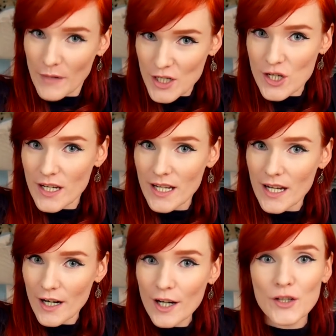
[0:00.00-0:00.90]
Munchie
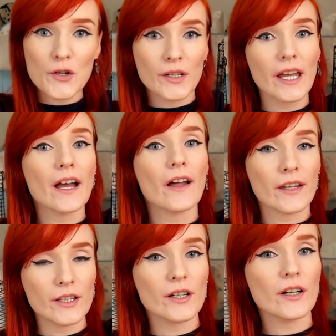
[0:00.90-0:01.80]
here, your
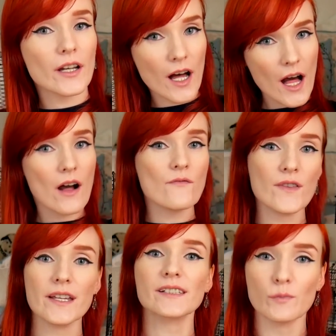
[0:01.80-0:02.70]
chaotic good of
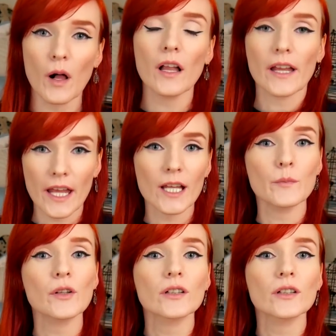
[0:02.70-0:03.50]
the small animal